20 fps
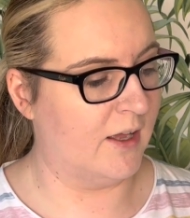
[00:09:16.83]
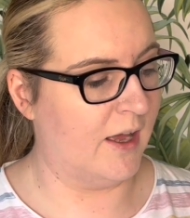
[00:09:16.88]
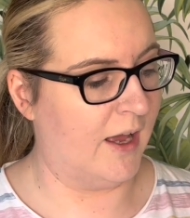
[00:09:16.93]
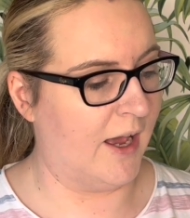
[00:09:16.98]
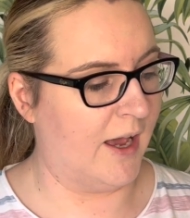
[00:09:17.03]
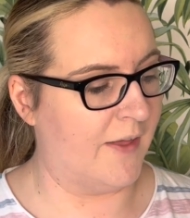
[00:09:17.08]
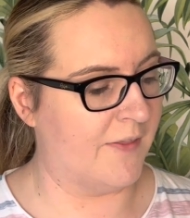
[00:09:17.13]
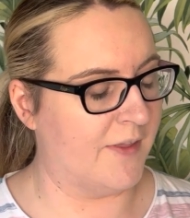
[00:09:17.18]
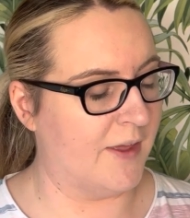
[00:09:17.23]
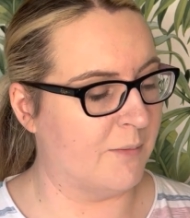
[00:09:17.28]

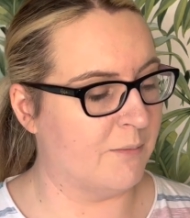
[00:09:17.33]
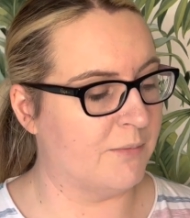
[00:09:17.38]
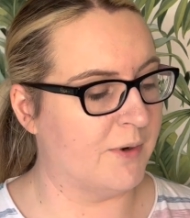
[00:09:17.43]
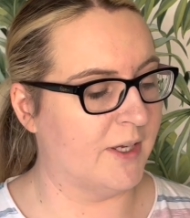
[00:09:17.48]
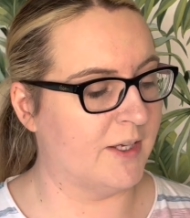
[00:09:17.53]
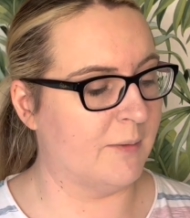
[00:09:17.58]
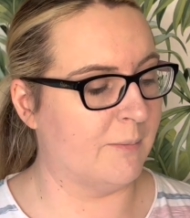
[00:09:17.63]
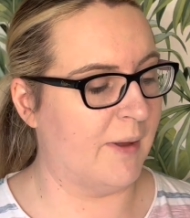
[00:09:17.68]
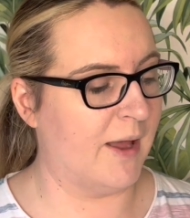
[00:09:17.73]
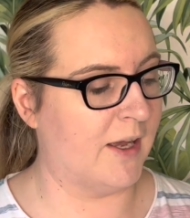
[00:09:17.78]
and then bring
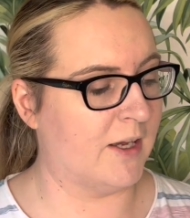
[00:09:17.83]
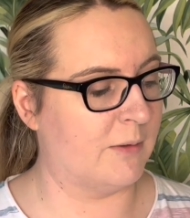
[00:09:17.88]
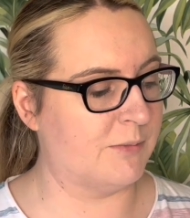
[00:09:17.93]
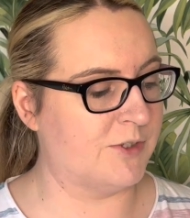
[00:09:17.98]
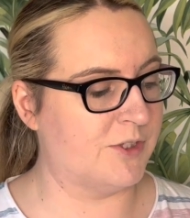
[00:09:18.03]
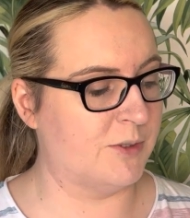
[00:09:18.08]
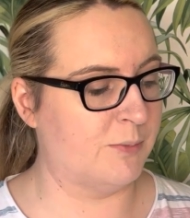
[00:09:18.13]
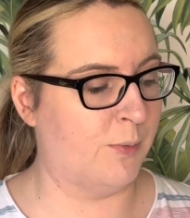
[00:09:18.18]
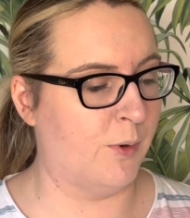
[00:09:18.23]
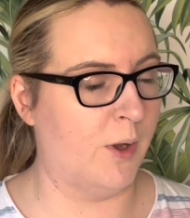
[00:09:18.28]
it back up
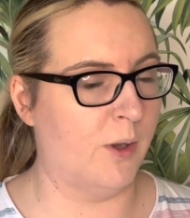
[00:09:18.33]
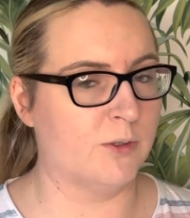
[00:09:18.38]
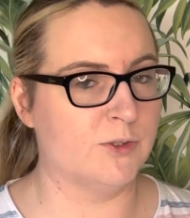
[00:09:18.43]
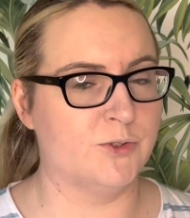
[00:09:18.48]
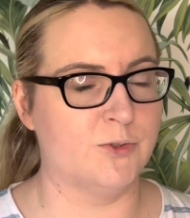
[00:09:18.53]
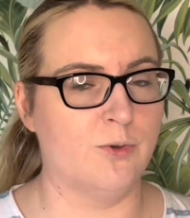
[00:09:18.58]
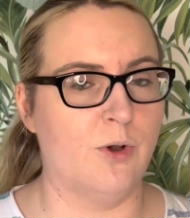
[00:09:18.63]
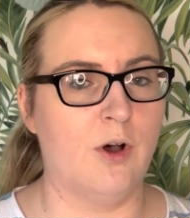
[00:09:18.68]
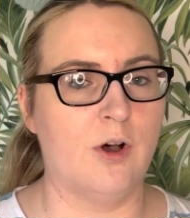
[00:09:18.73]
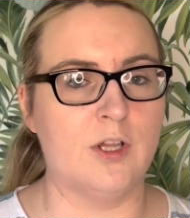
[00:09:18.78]
to the boil
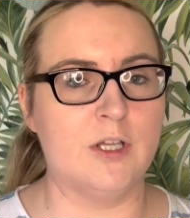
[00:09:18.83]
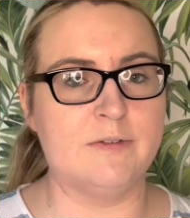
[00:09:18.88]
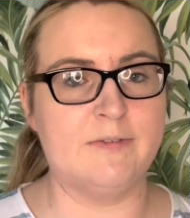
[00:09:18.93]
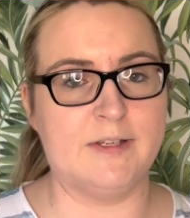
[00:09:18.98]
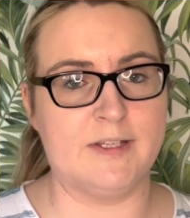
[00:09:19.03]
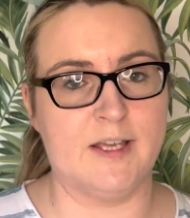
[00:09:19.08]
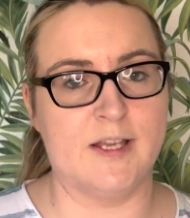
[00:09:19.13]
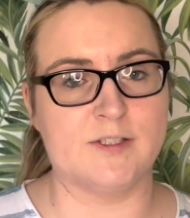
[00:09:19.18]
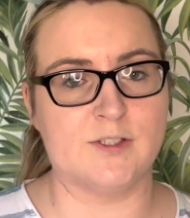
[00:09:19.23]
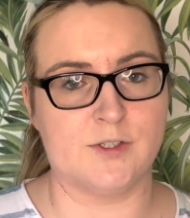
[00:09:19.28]
so all of it
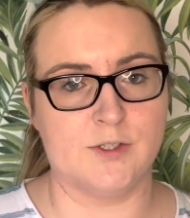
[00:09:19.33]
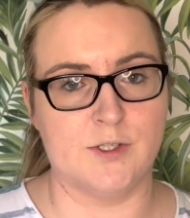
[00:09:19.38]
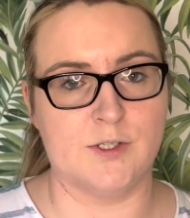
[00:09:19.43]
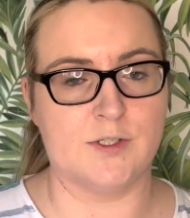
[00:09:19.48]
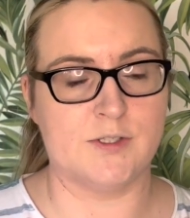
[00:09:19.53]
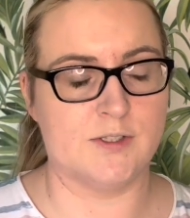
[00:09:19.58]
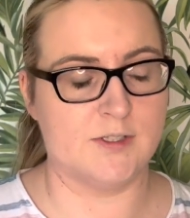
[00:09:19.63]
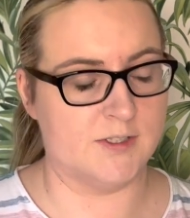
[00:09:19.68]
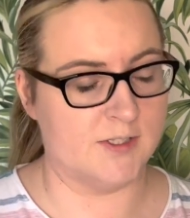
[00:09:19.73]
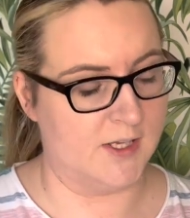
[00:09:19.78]
gets
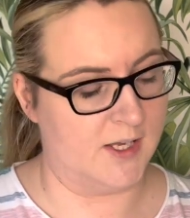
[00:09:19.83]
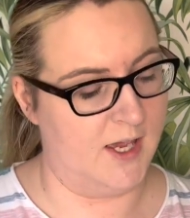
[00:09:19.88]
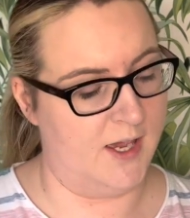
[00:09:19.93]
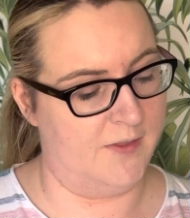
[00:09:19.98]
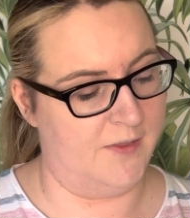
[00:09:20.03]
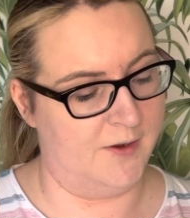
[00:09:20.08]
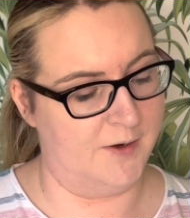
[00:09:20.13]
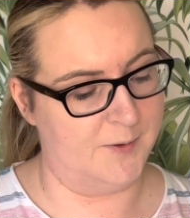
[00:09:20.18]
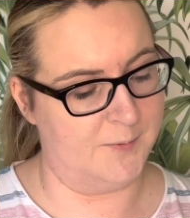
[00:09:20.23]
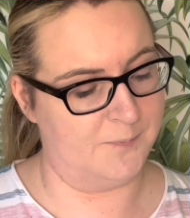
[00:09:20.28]
cooked
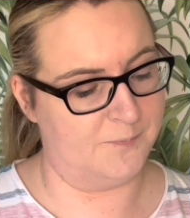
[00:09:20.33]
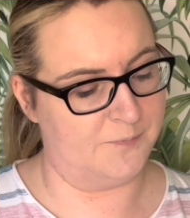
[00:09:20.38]
together.